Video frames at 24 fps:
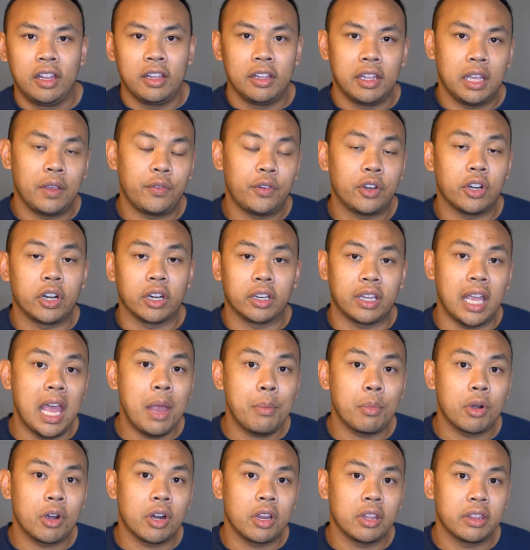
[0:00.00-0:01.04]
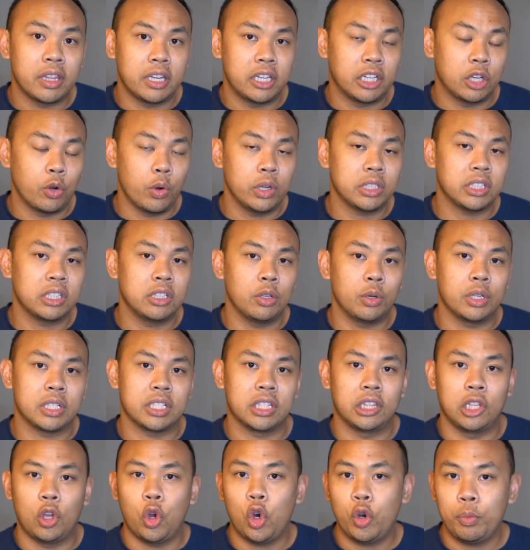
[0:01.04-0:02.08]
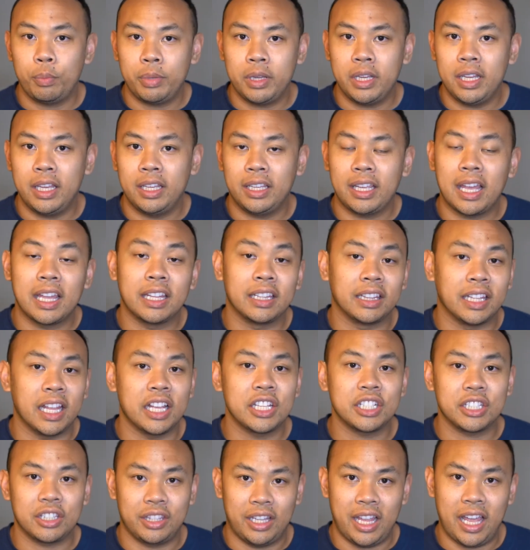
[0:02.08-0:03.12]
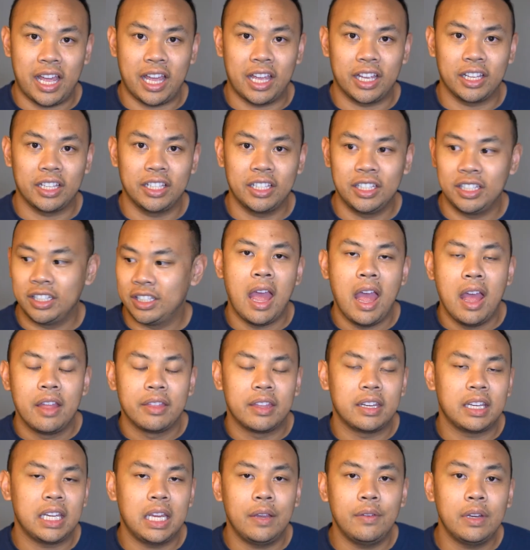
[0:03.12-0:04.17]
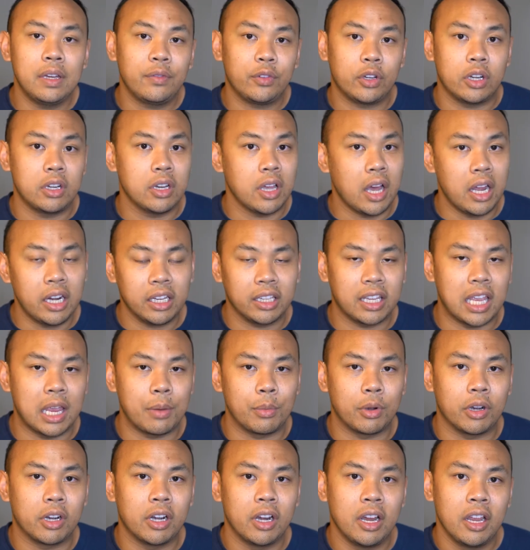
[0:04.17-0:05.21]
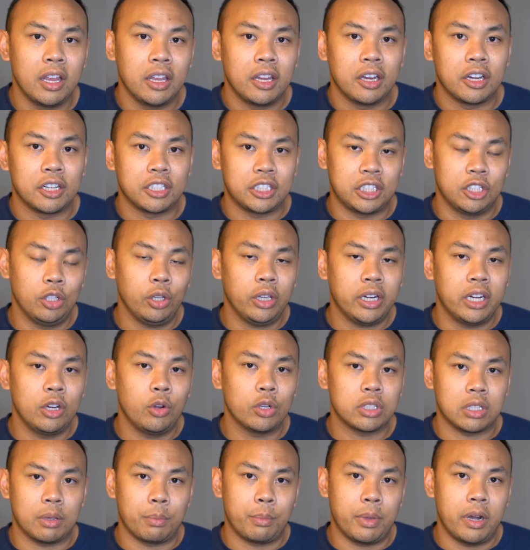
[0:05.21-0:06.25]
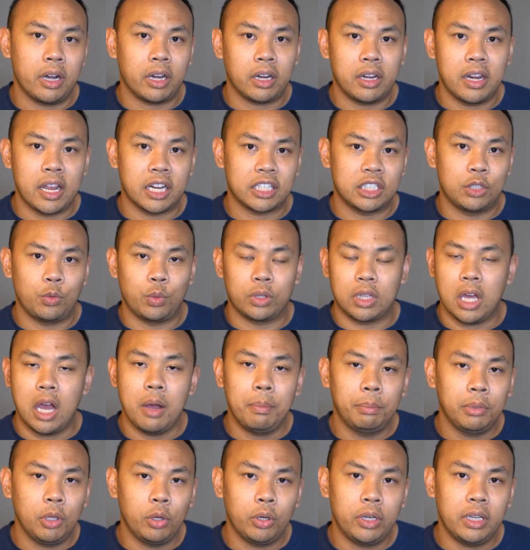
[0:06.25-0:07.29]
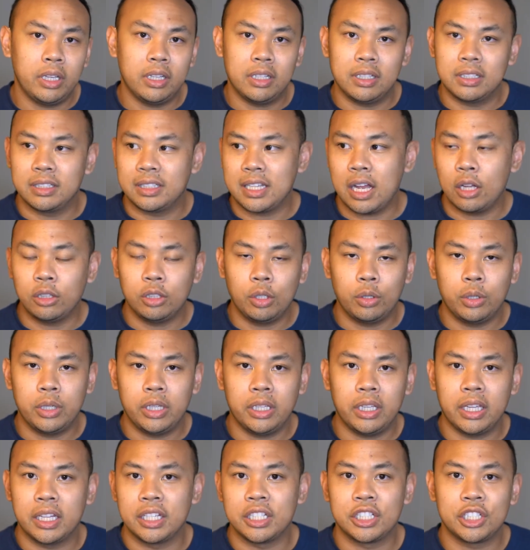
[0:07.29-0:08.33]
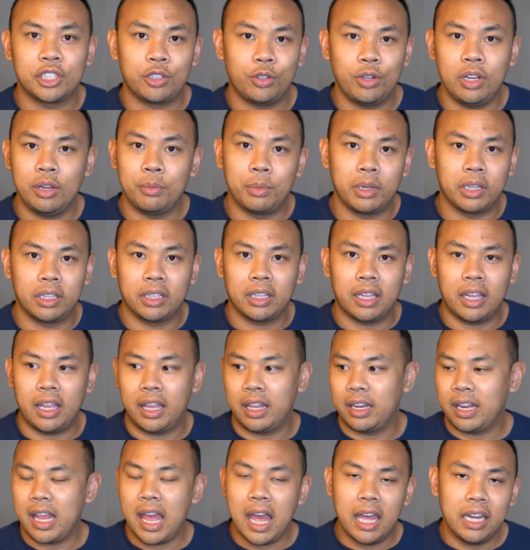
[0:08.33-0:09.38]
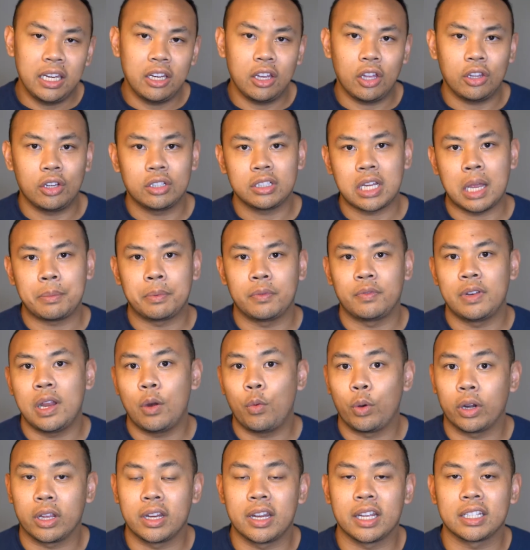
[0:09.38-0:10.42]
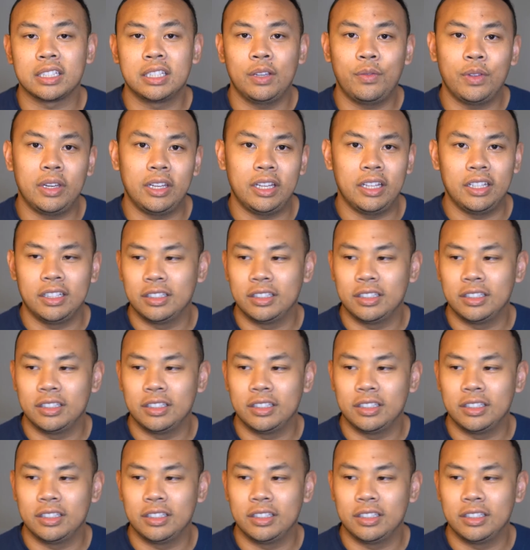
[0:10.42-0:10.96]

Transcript: If you're a gamer, then you're going to notice lower ping and less lag. Then even if you're not a gamer, you're still going to notice a better connection with uploading, downloading, and streaming, and any other type of network connectivity.